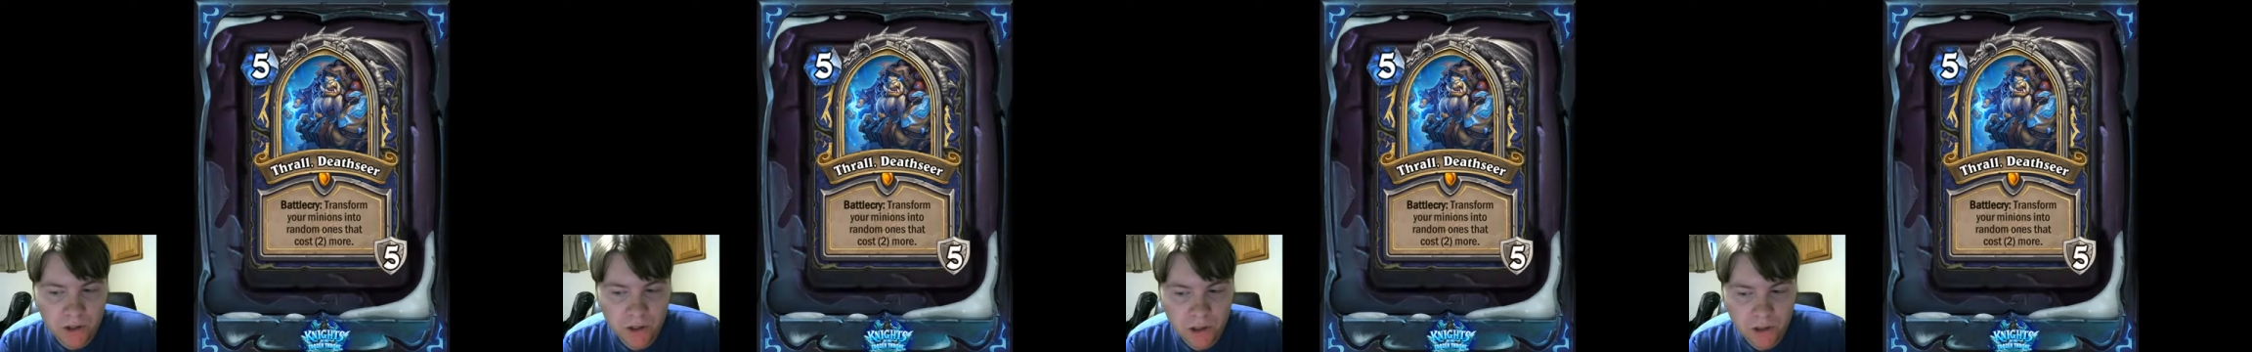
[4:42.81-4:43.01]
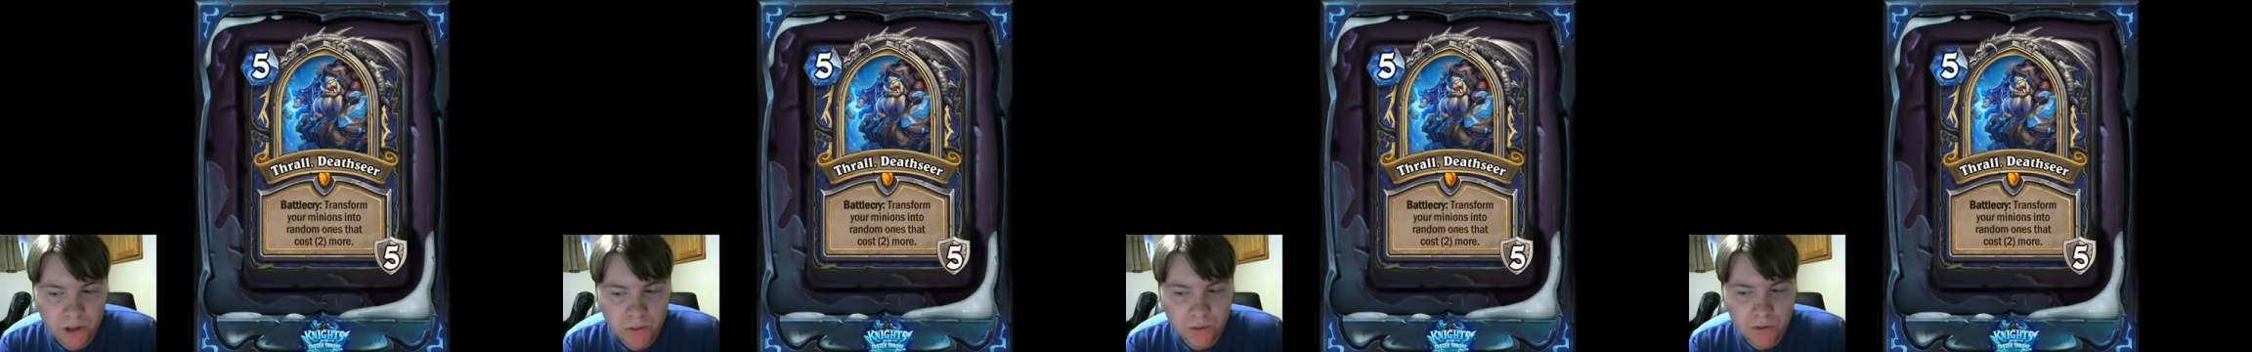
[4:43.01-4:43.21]

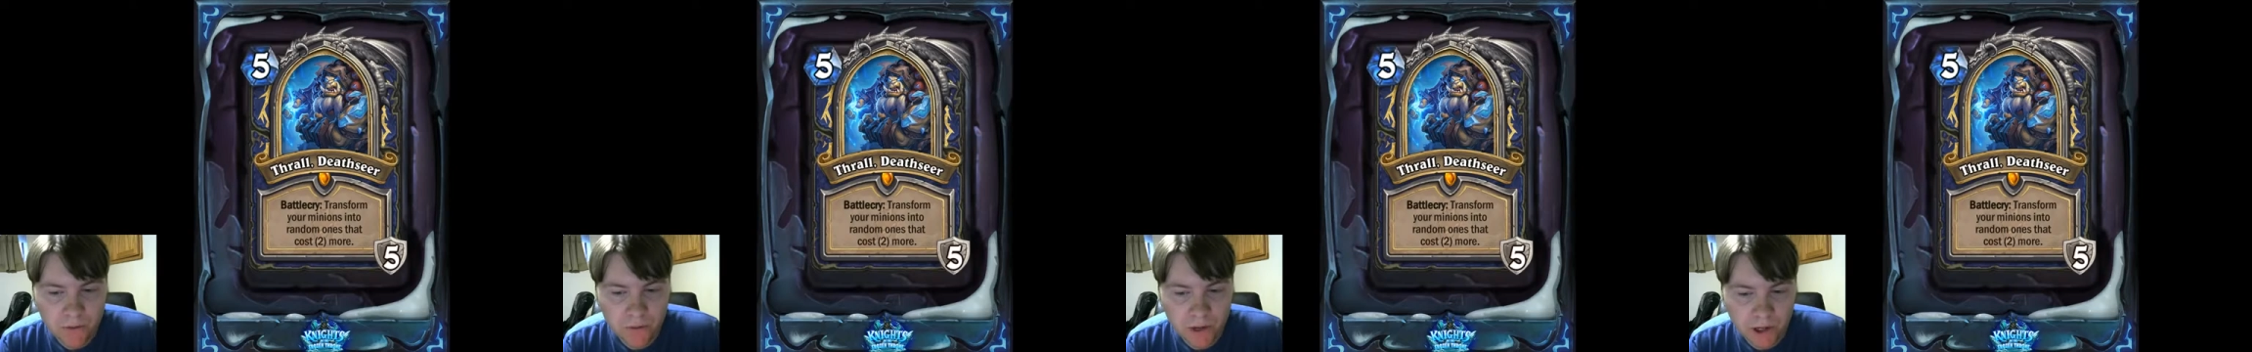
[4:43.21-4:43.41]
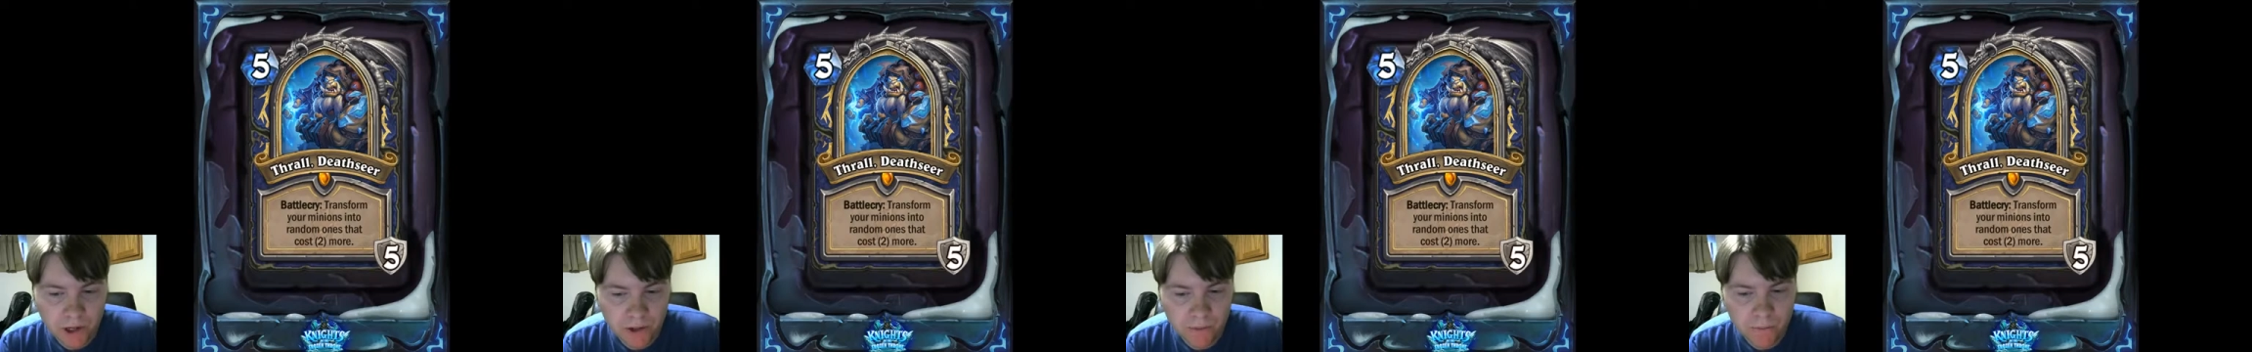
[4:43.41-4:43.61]
into a
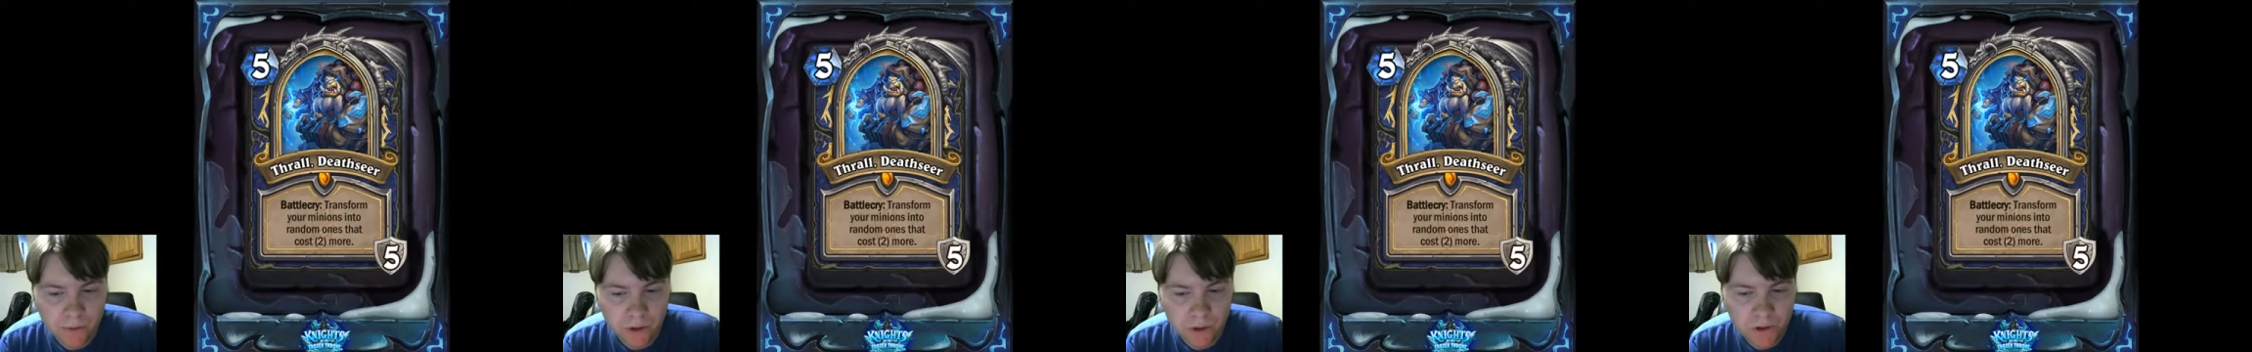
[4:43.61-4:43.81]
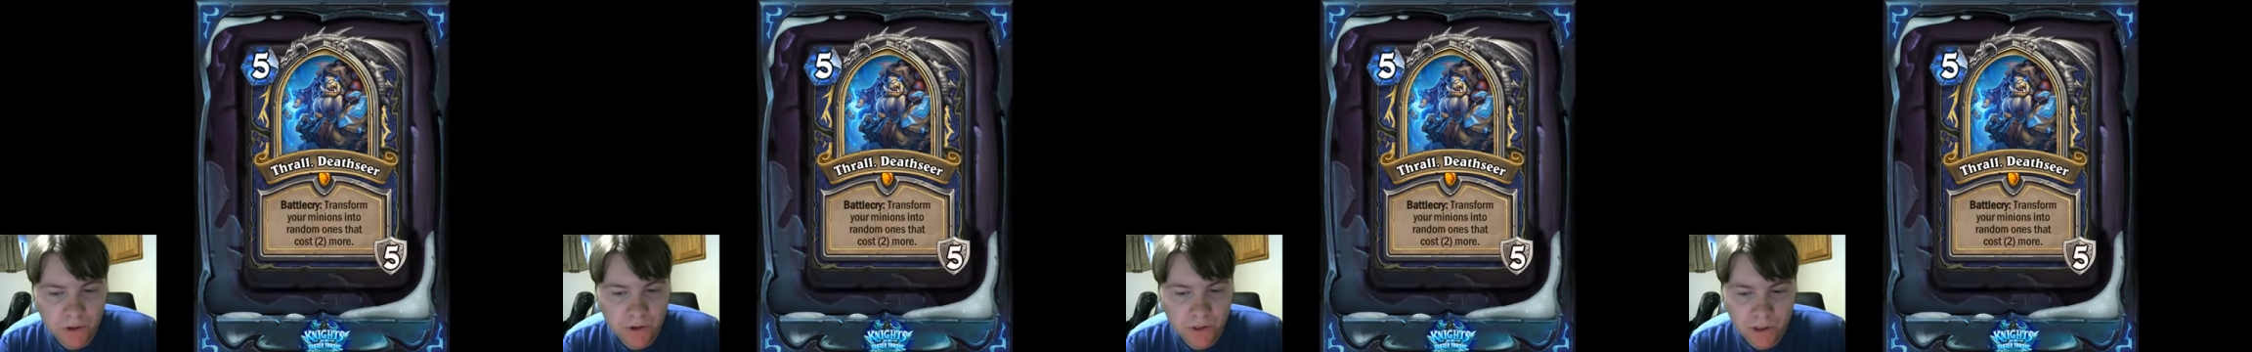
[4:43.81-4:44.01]
random
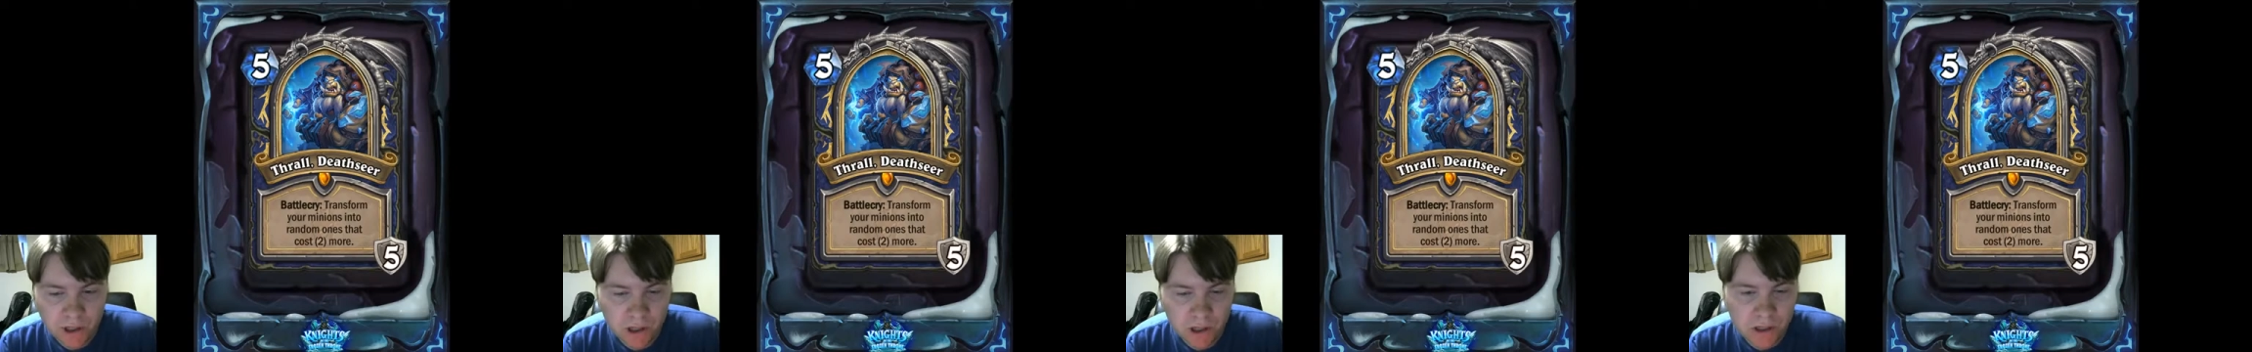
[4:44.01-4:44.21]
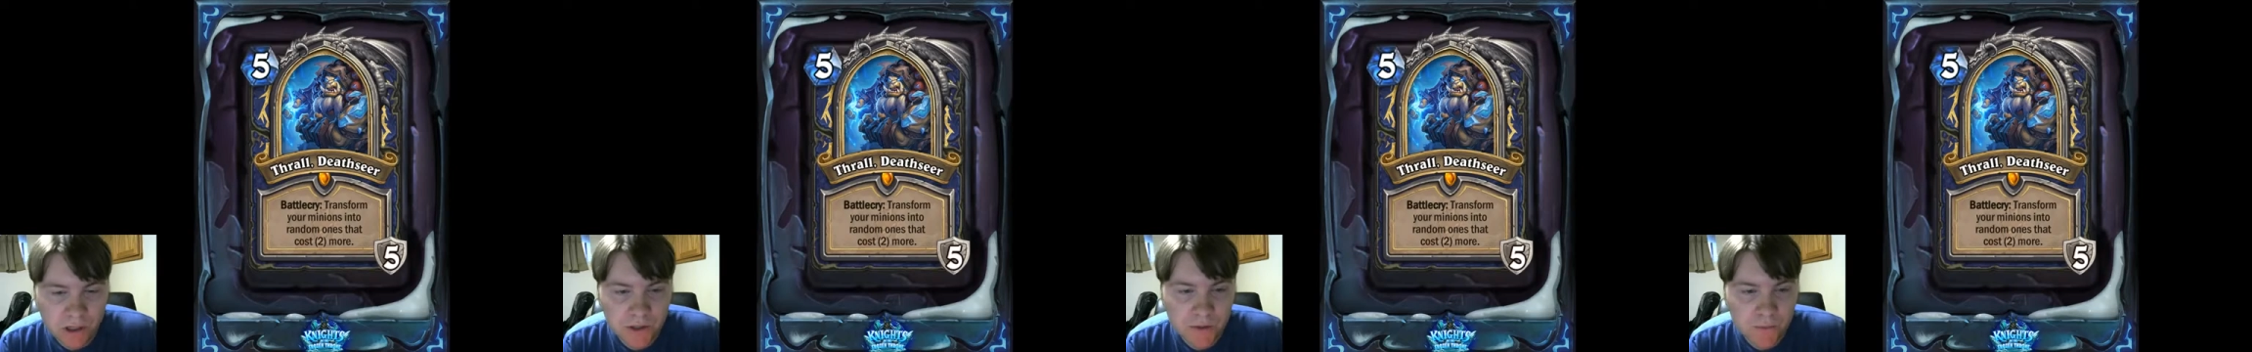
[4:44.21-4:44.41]
one that
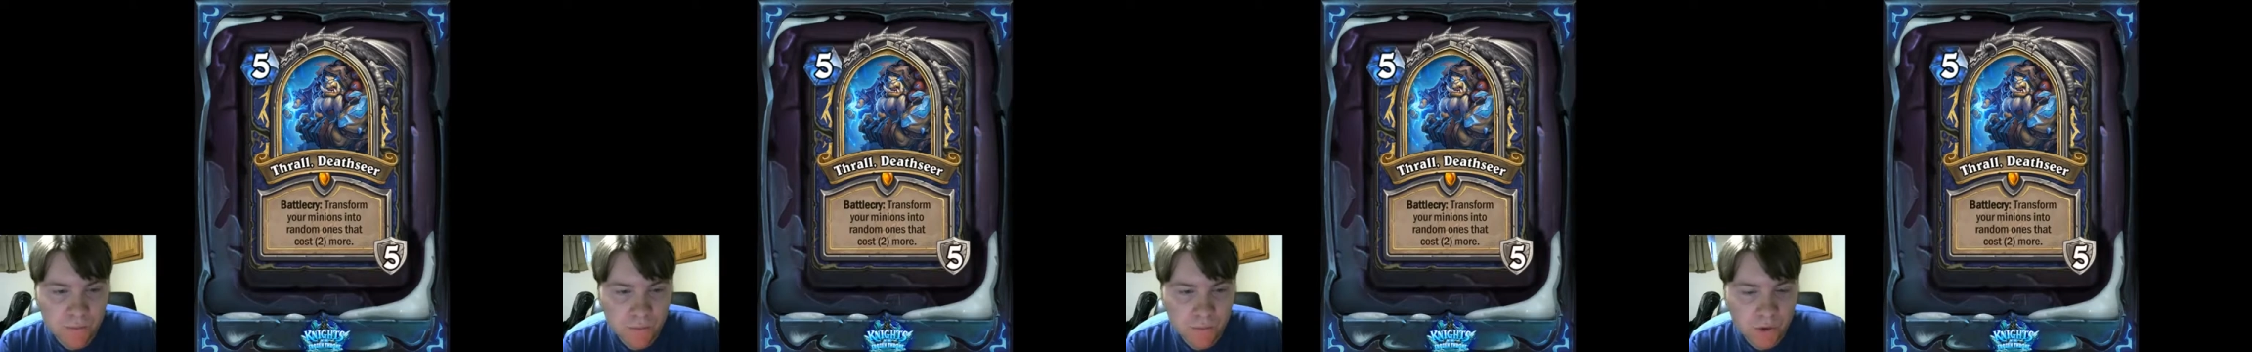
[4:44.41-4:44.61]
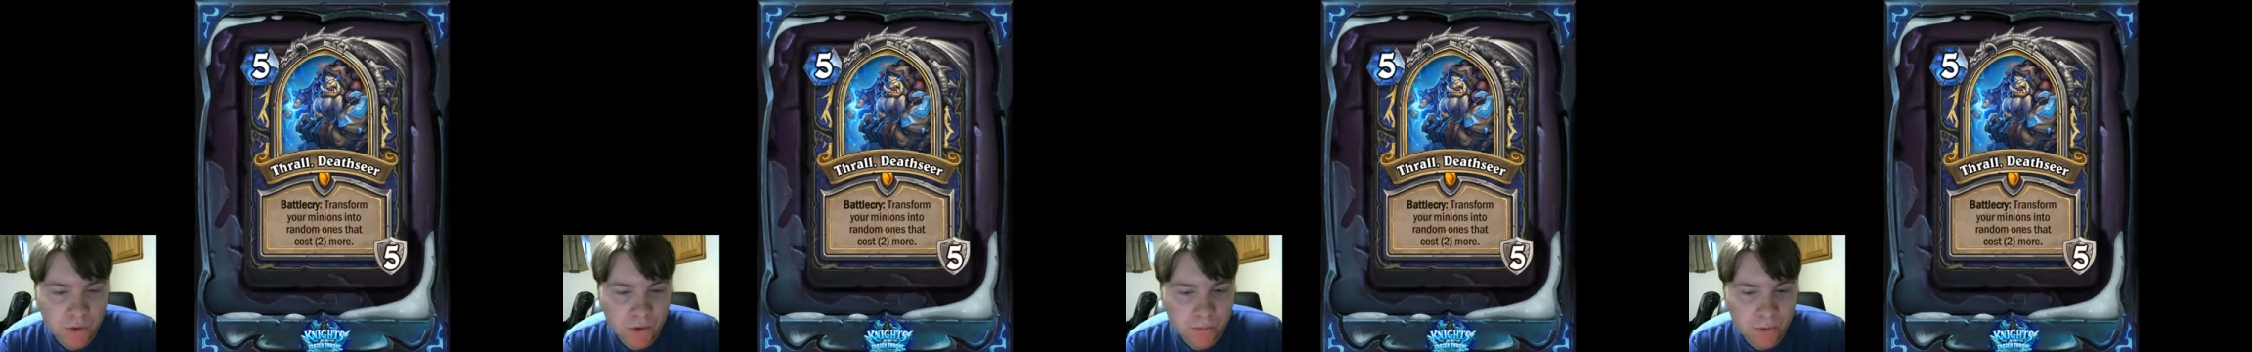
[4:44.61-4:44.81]
costs
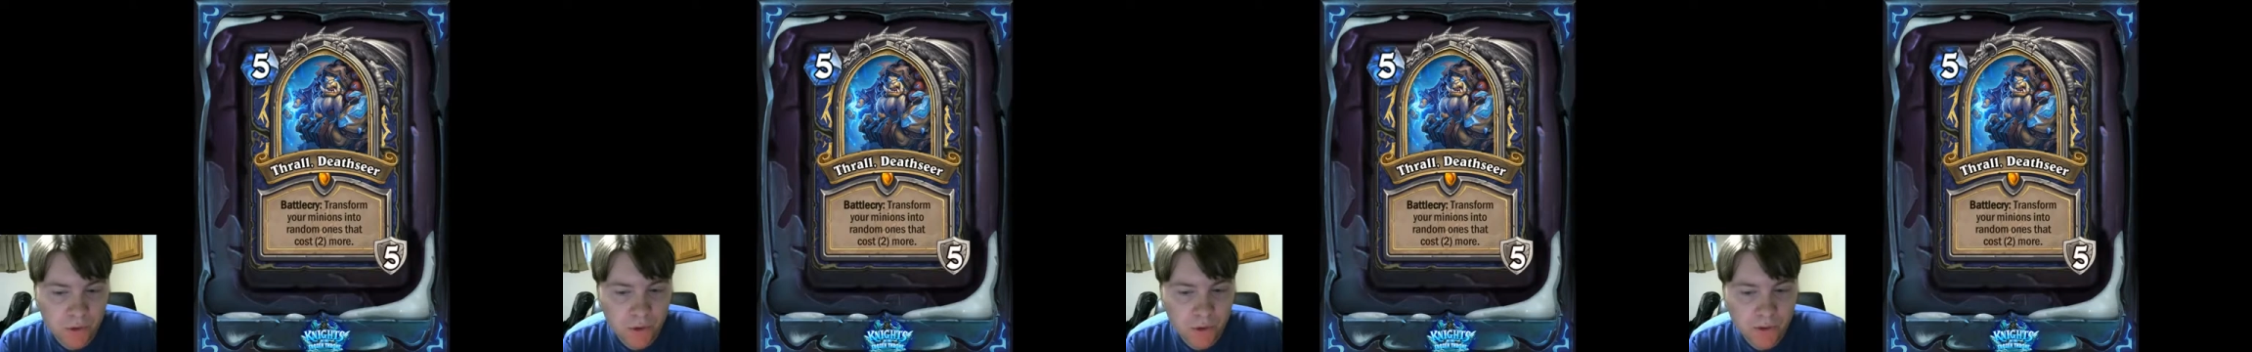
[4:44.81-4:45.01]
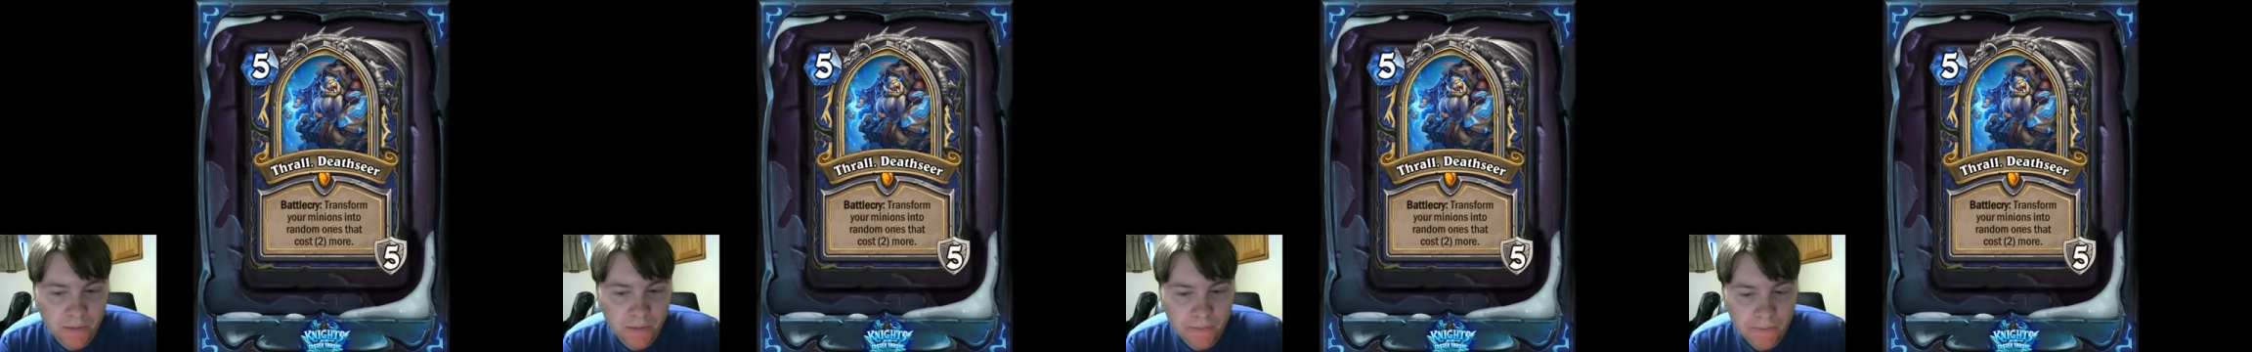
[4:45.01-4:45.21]
1 more.